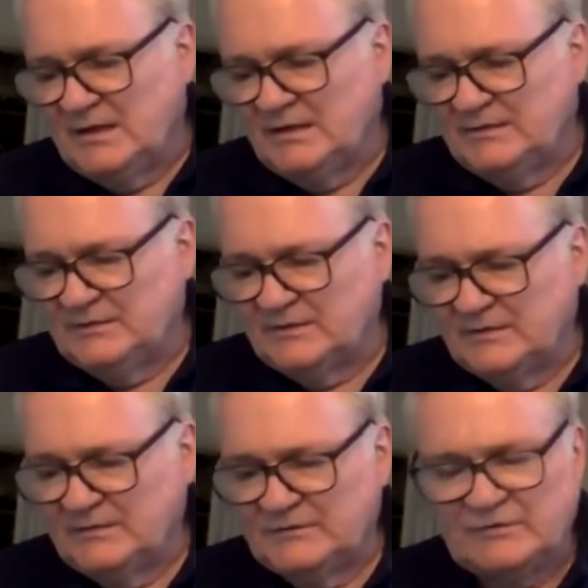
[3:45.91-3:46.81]
and
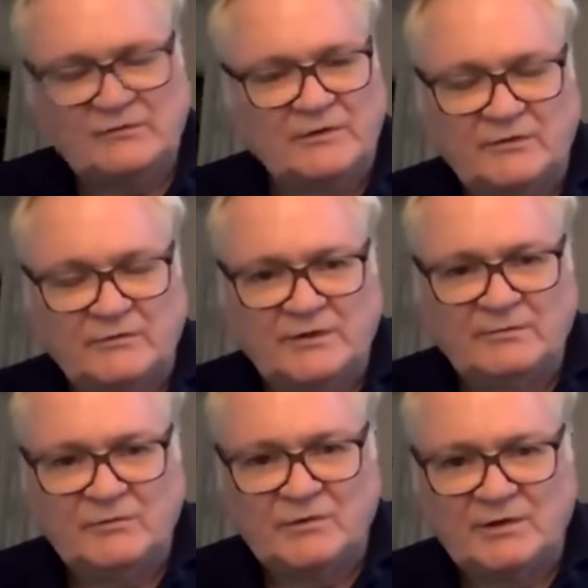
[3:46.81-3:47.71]
certainly you'll
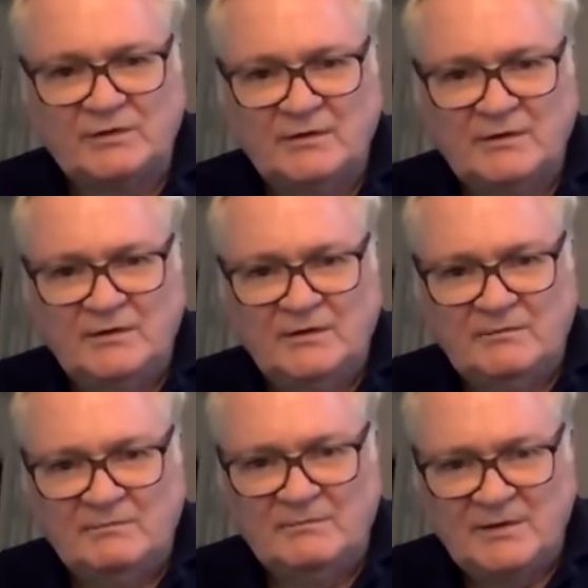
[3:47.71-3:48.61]
need more
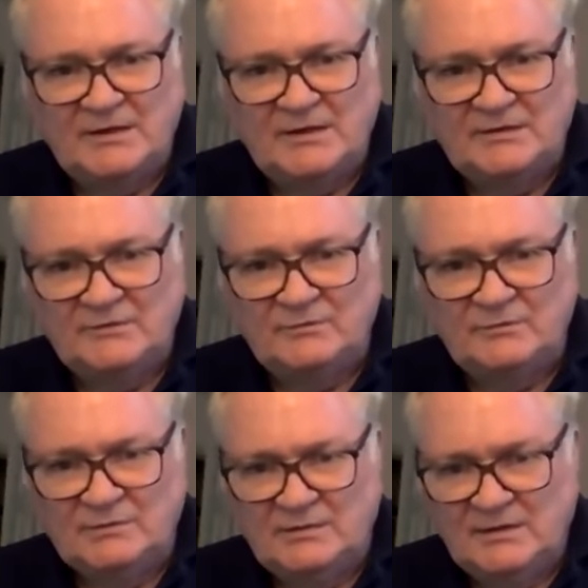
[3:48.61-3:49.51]
money to